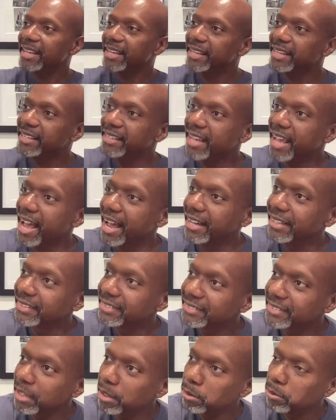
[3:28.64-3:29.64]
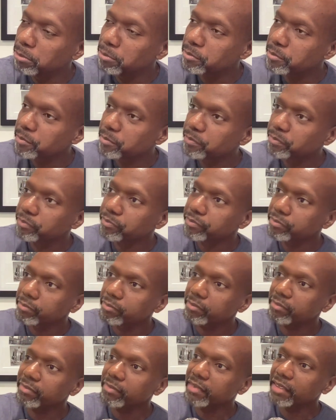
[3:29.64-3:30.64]
Yeah, so
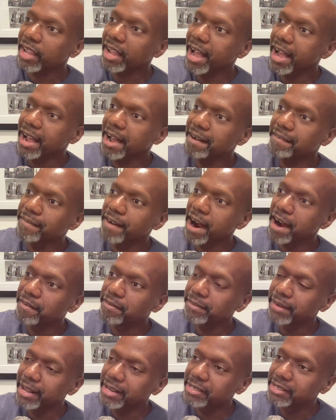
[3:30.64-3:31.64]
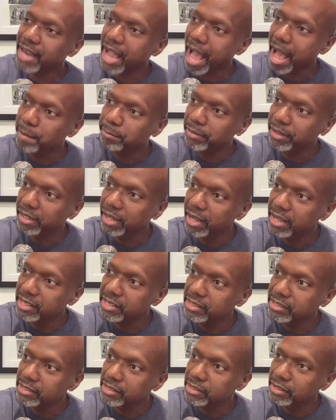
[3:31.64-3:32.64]
I got fired from that job
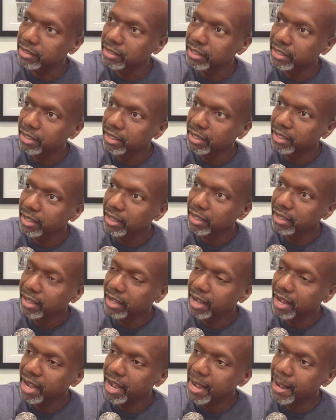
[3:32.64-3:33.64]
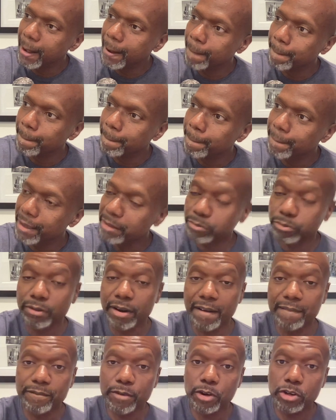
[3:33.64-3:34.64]
because that's when I
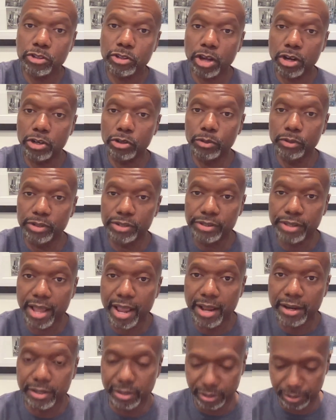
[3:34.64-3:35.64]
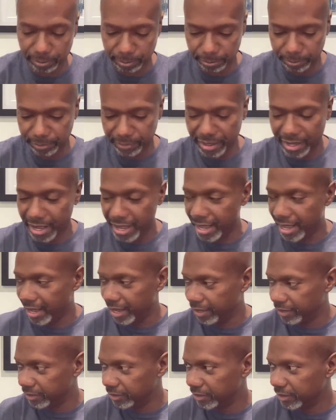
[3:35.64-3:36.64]
first started doing stand-up.
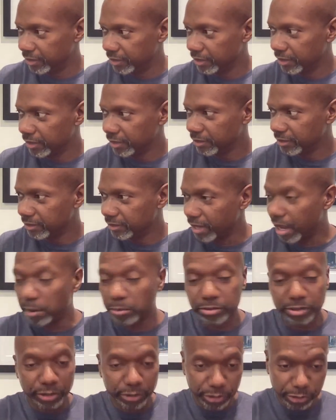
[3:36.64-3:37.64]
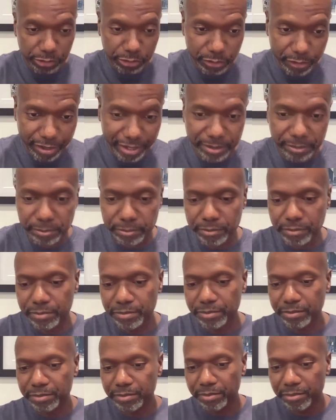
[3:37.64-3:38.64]
And I was in Detroit.
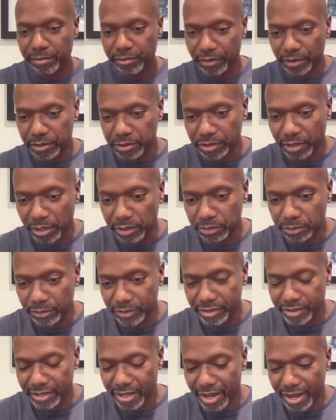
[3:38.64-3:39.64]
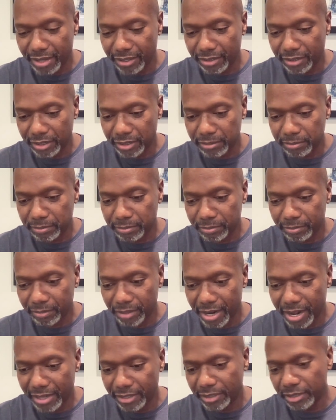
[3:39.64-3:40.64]
First started doing stand-up.
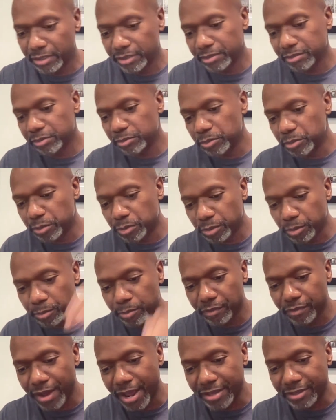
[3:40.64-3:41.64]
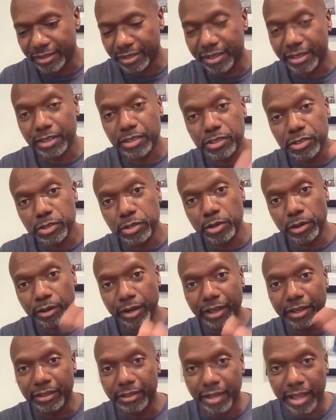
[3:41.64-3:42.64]
And the supervisor,
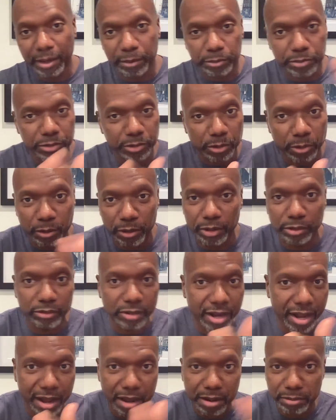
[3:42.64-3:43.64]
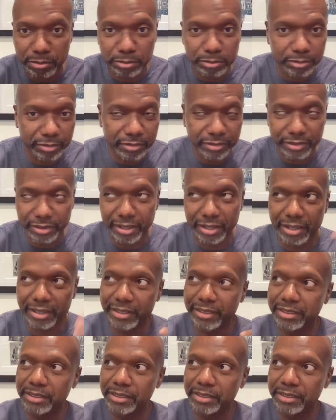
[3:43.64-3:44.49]
they was going around looking,